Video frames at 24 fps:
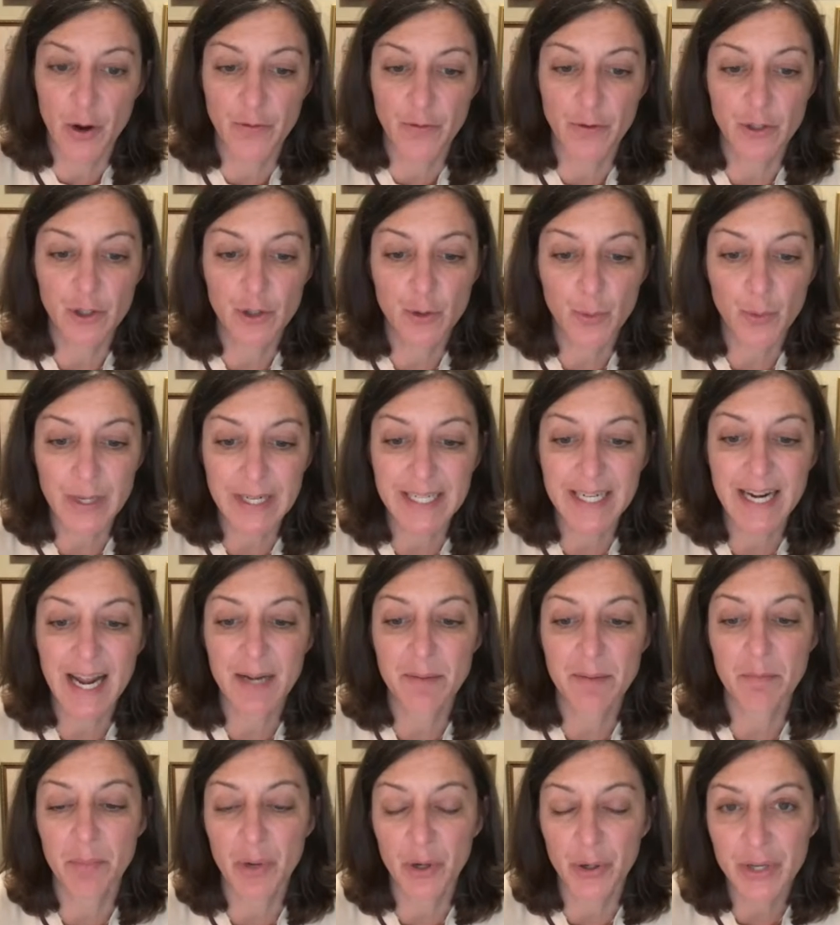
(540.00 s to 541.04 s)
over
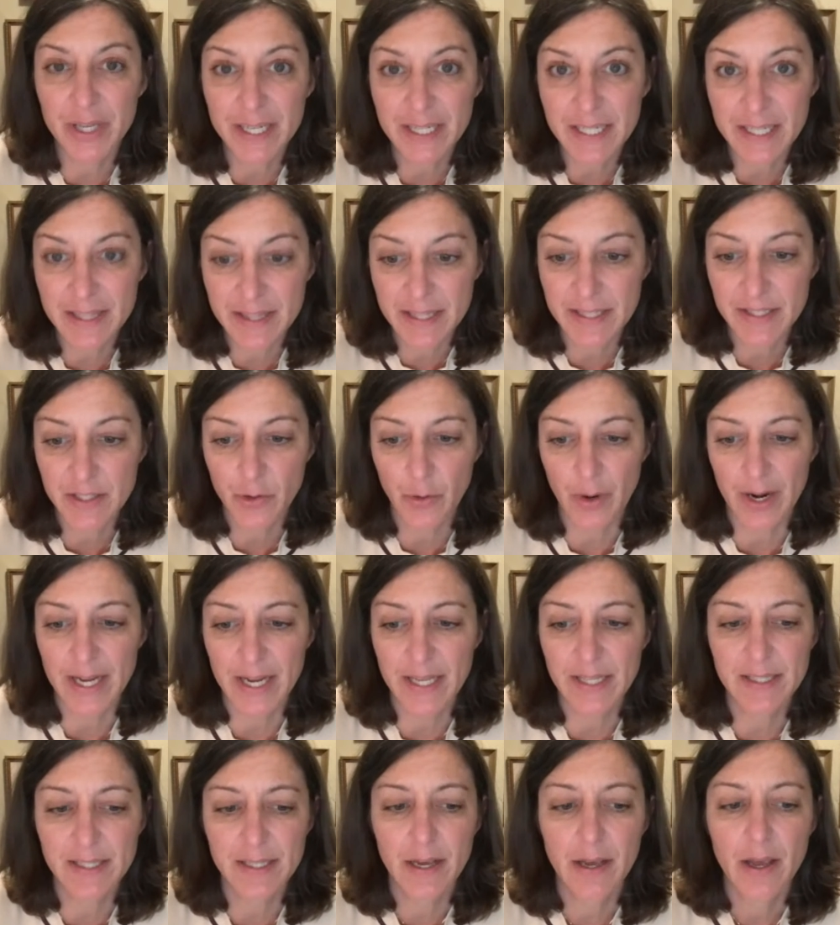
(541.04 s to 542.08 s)
$29 million in these
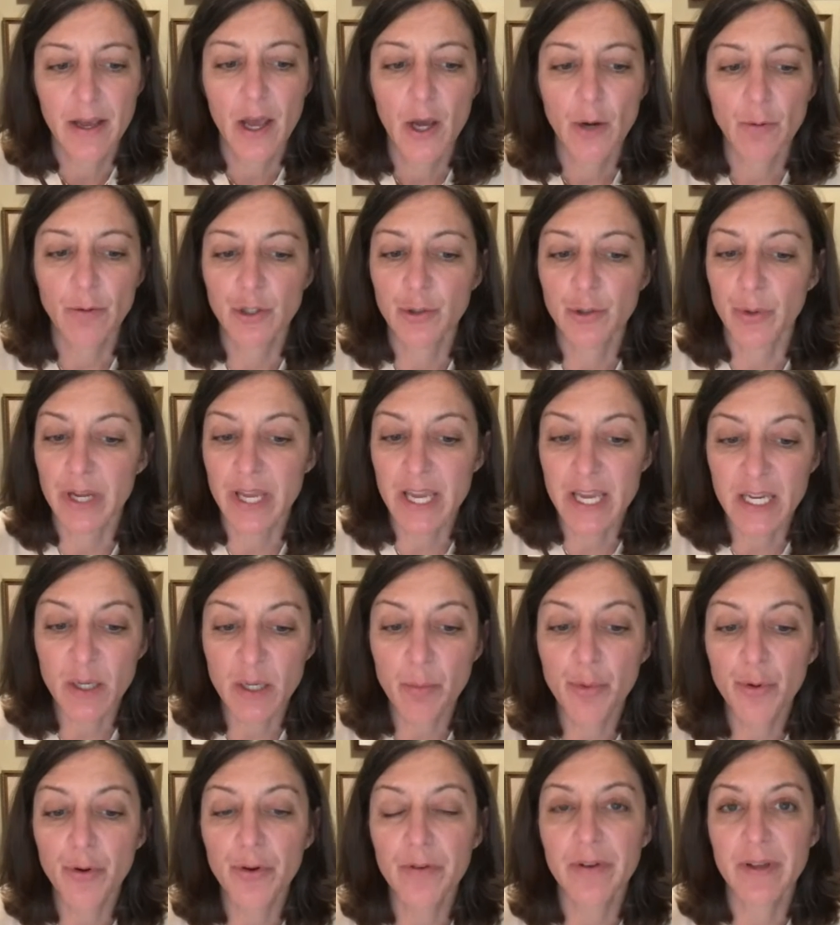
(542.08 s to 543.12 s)
grants, which were key in
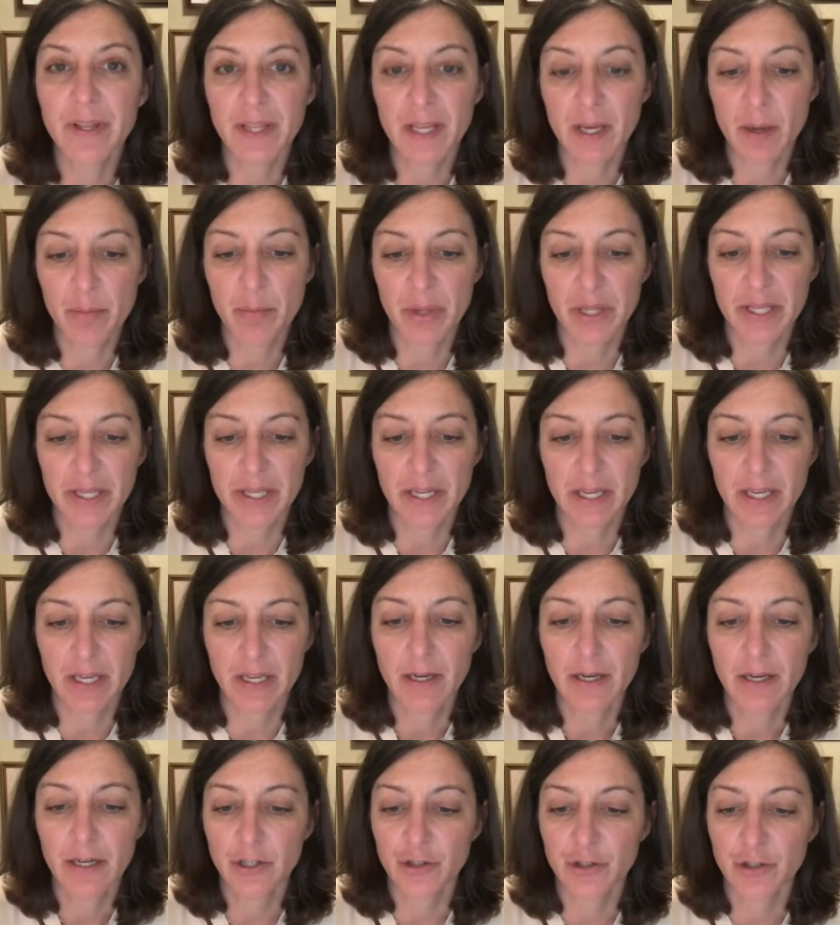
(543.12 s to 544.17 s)
improving the ability
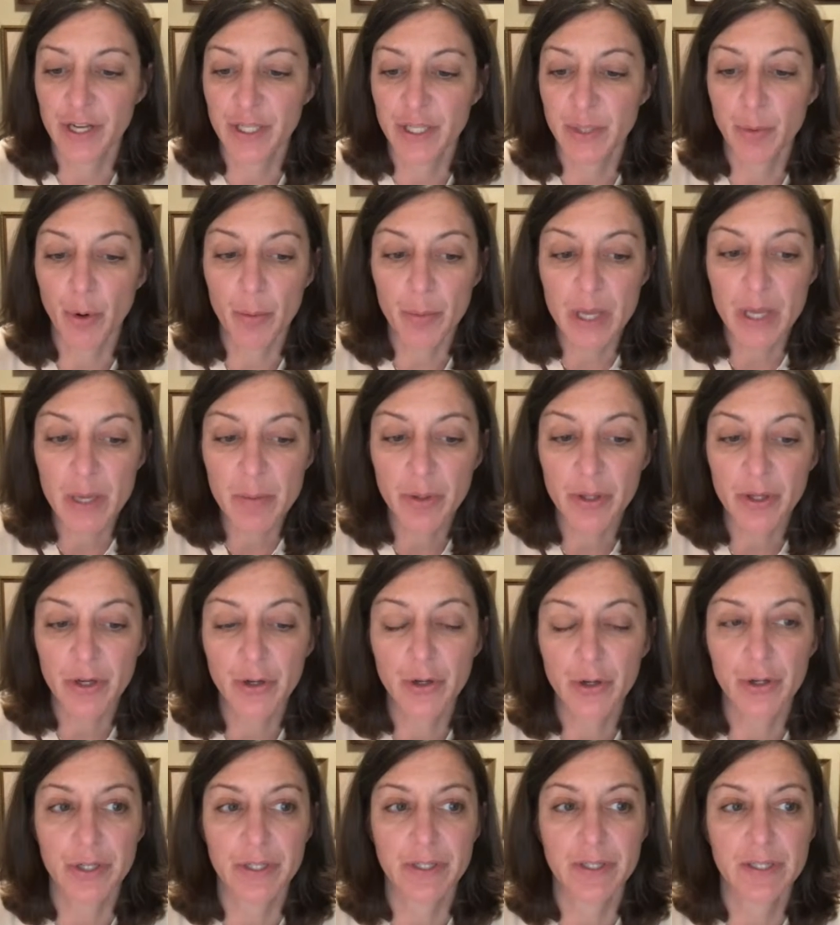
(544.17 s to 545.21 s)
to transport people and
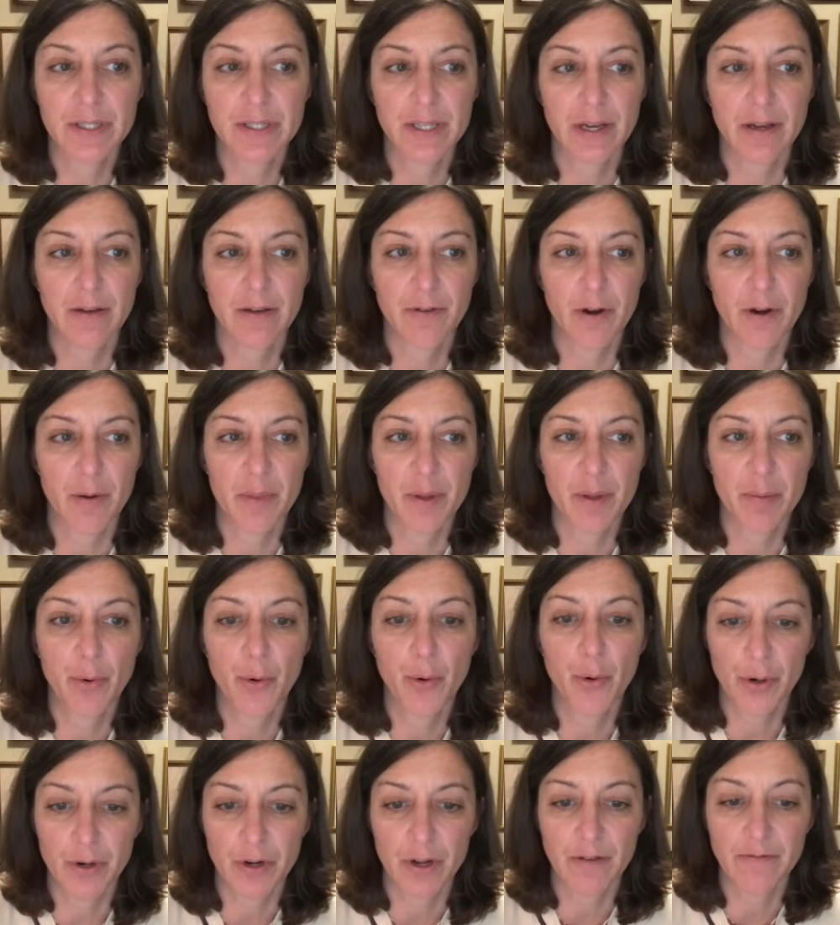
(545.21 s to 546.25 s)
goods from the
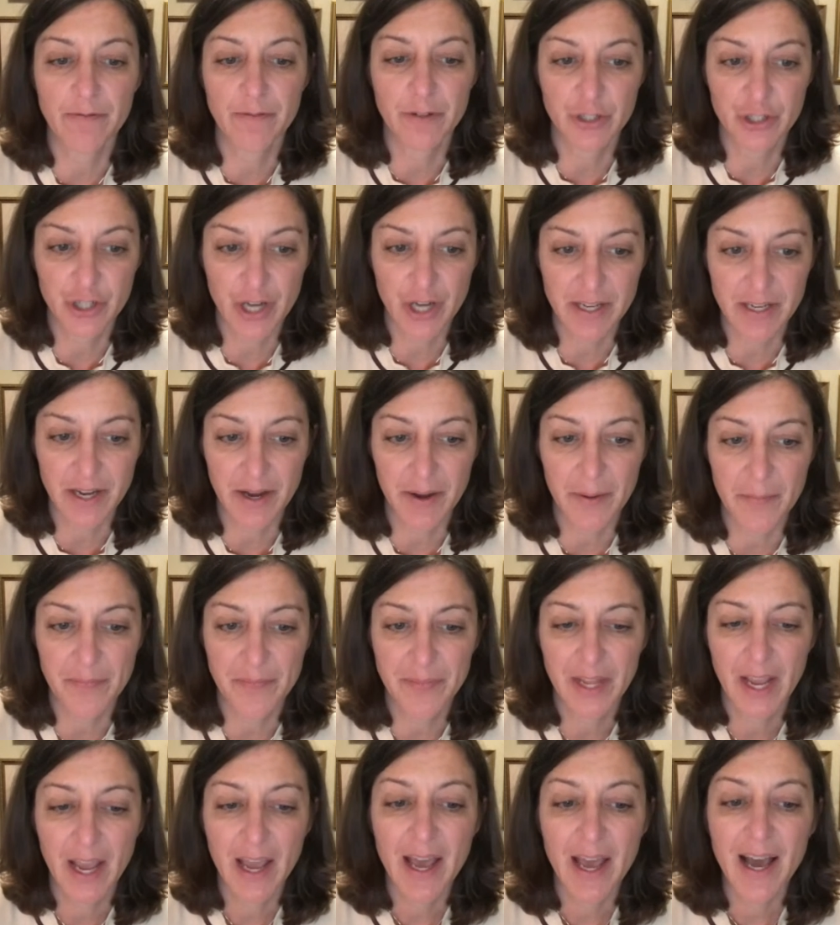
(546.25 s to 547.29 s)
Port of Virginia.
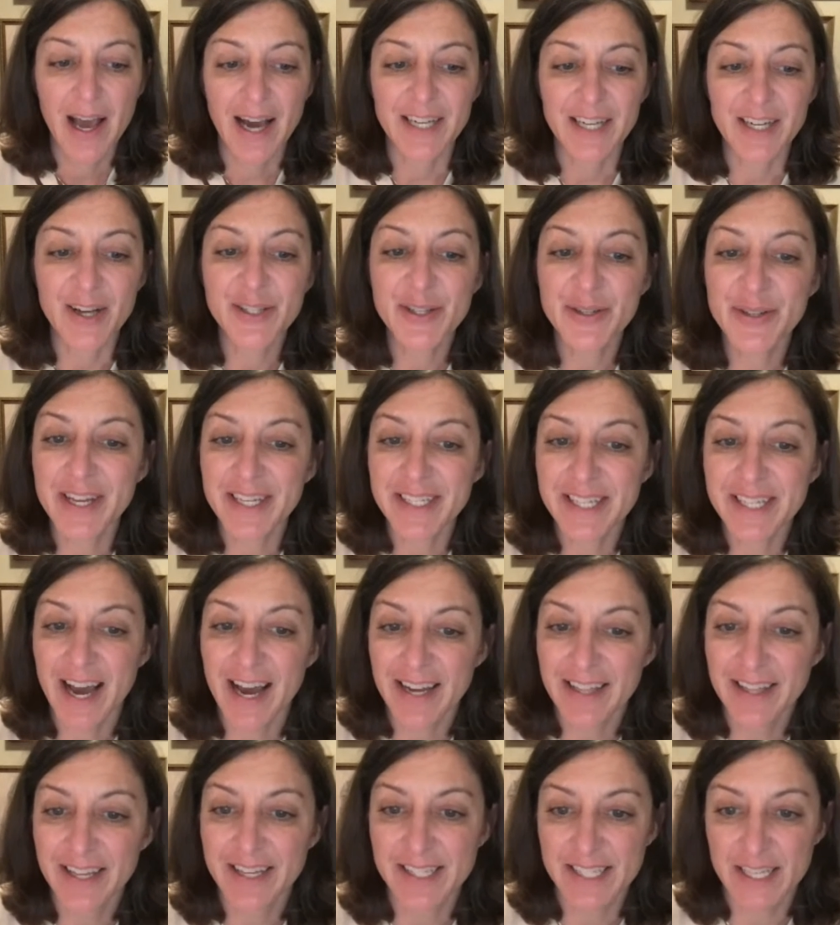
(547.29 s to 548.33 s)
I'd also like to
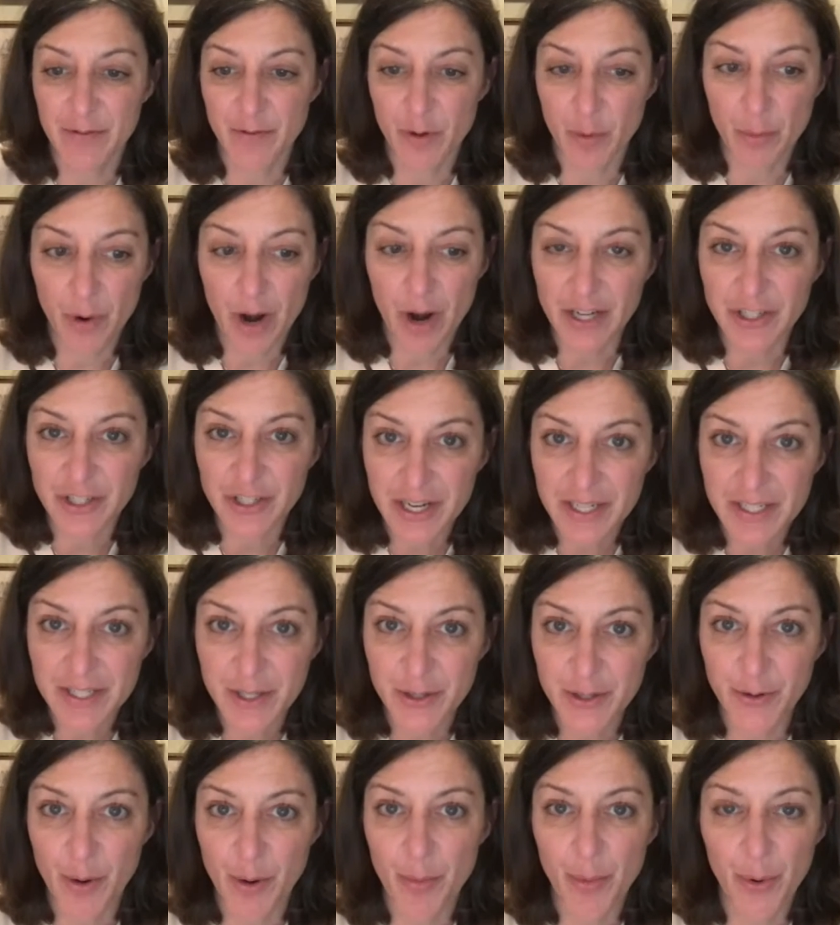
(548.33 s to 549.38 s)
highlight several projects
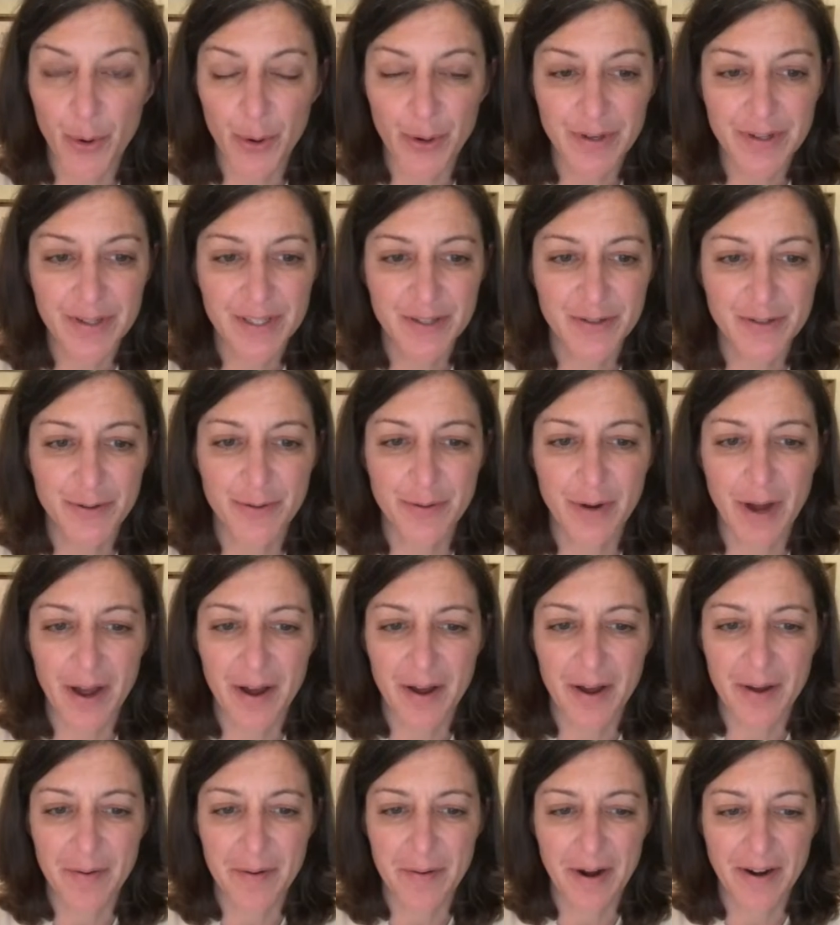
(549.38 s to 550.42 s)
that are important to
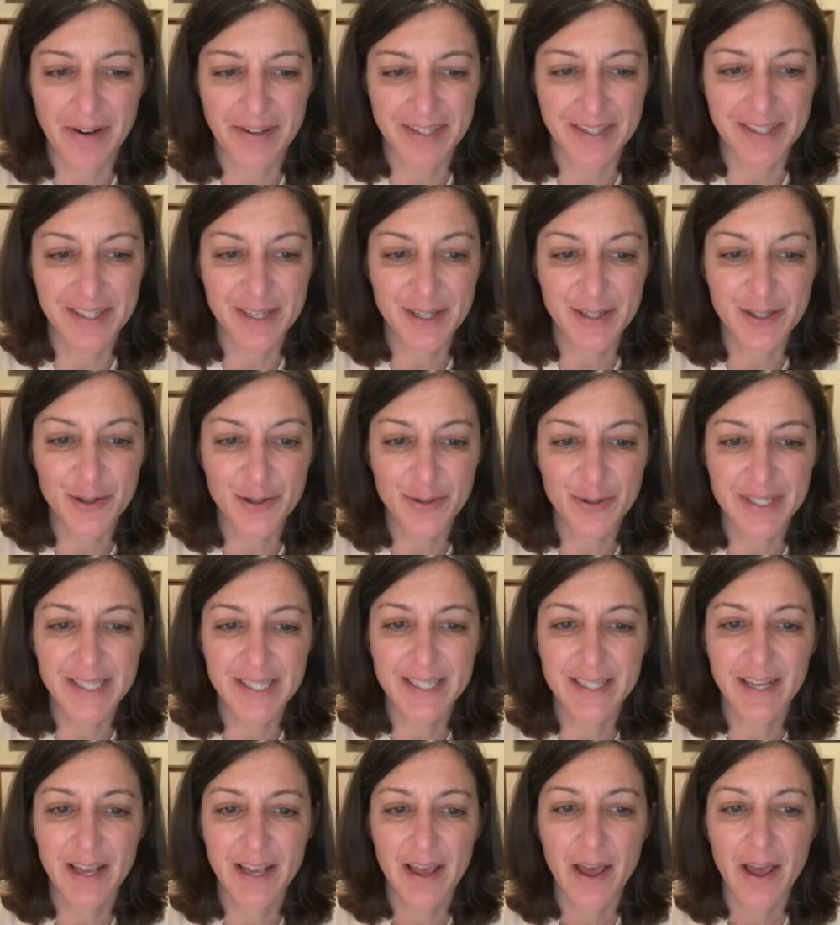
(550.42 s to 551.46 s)
our constituents.